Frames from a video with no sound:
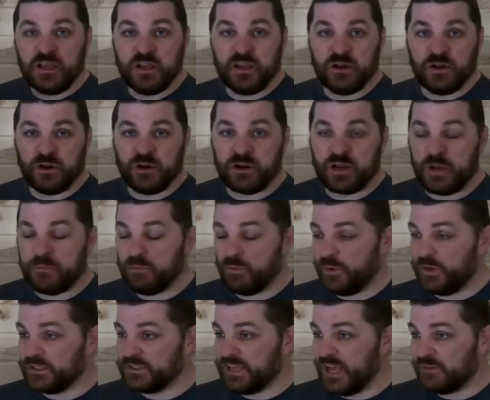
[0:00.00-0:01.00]
In a couple
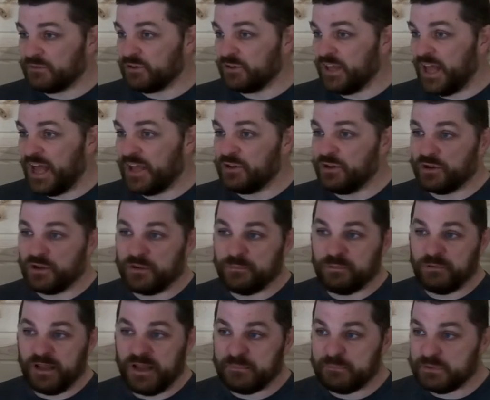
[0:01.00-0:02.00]
weeks after that, you
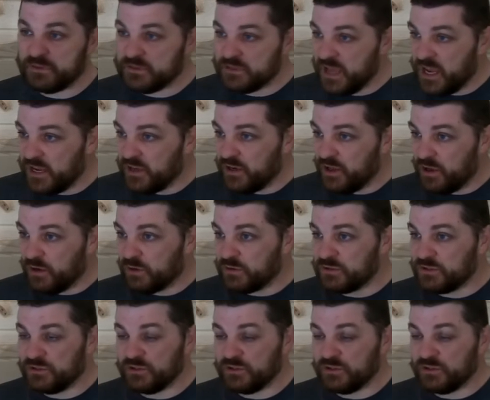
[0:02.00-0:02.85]
can plant potatoes.